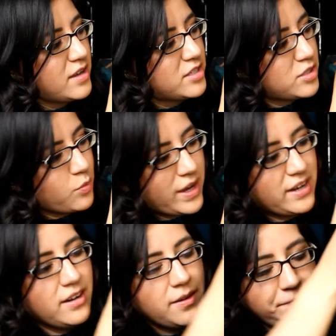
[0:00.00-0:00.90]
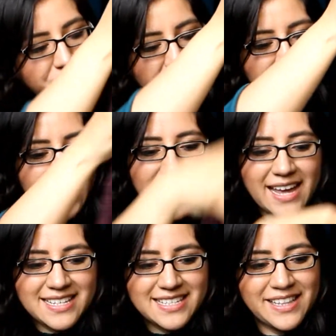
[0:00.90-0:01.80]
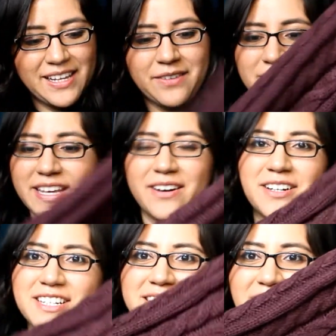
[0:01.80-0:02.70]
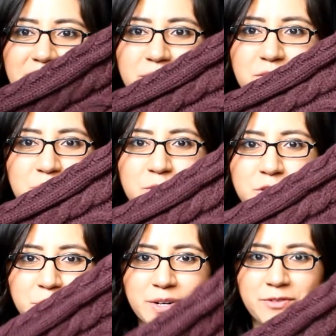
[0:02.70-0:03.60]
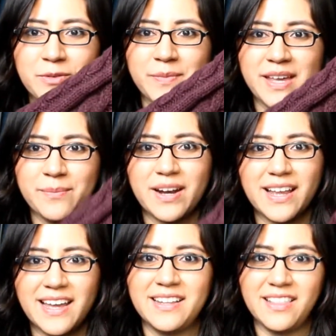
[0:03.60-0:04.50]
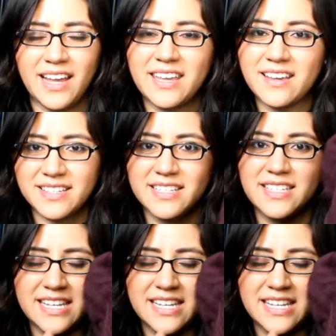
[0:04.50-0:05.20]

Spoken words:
sweater, and it has sleeves that are just a little too short for me, but I kind of like it because it's